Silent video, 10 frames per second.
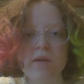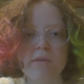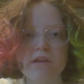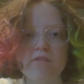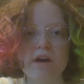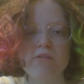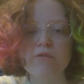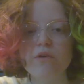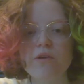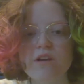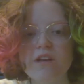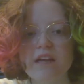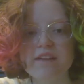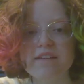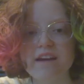but the 504
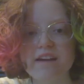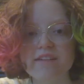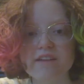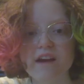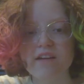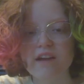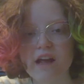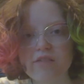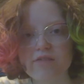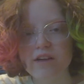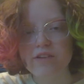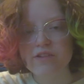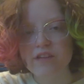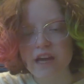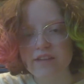collected dust on Califano's
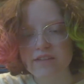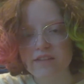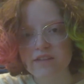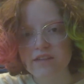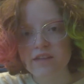desk.